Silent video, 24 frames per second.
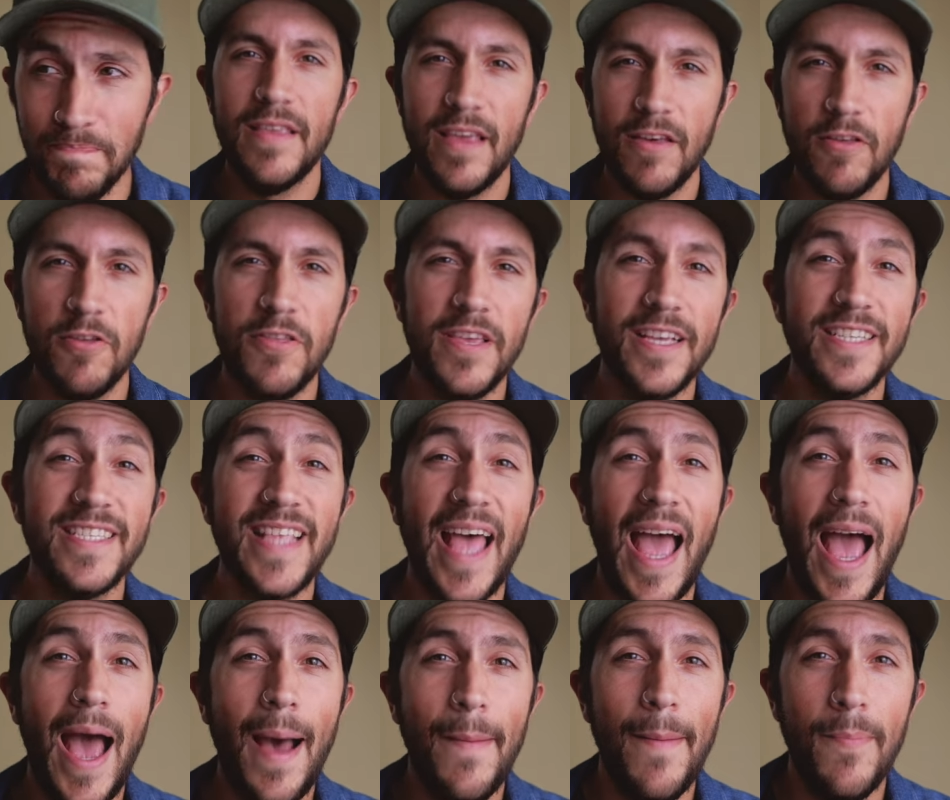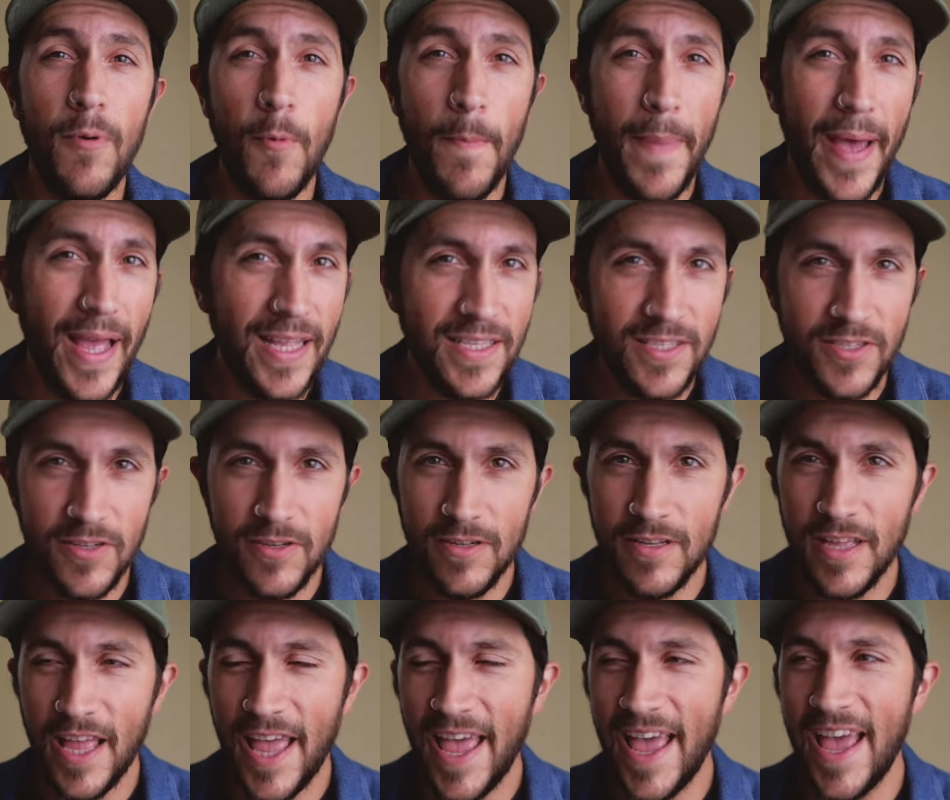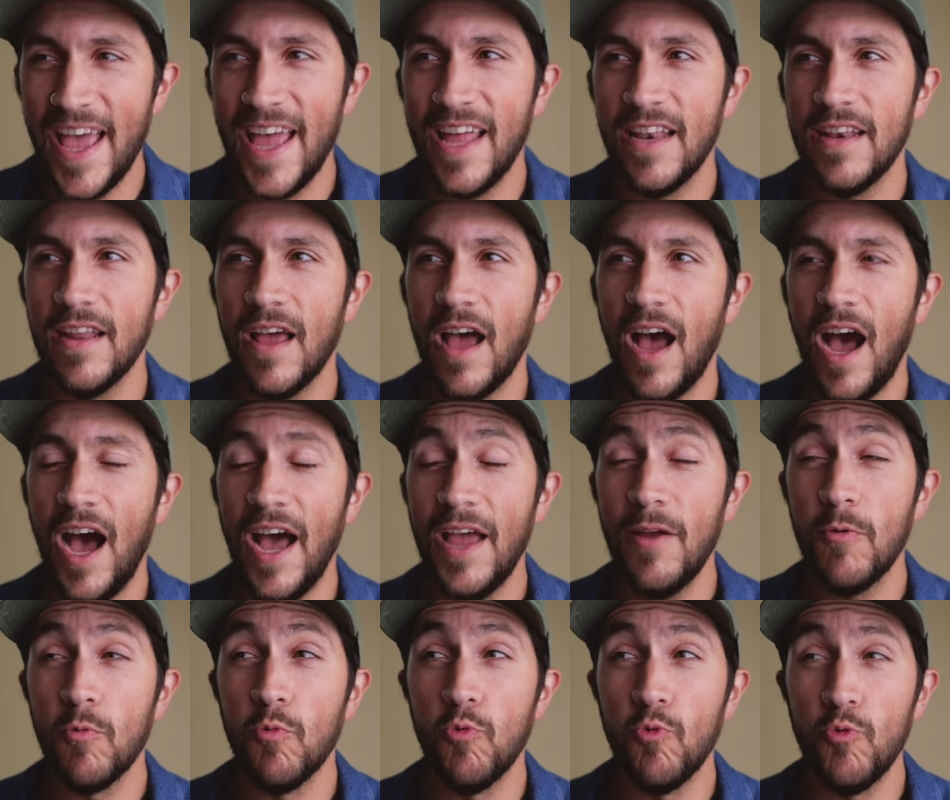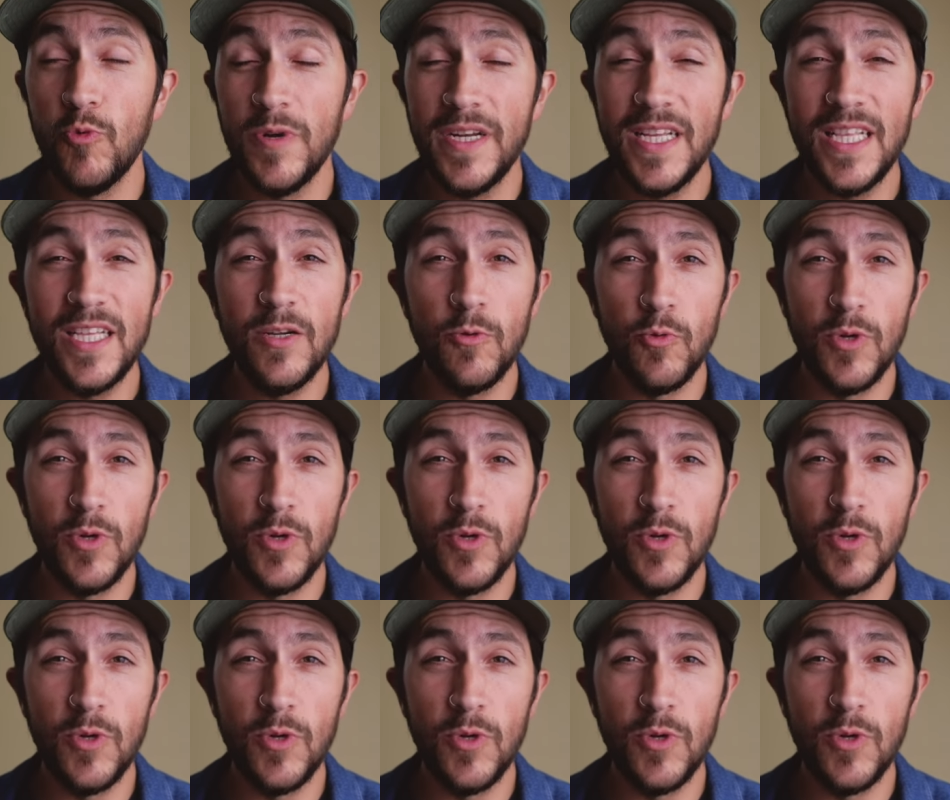The other thing is the Apple Pencil, and I really,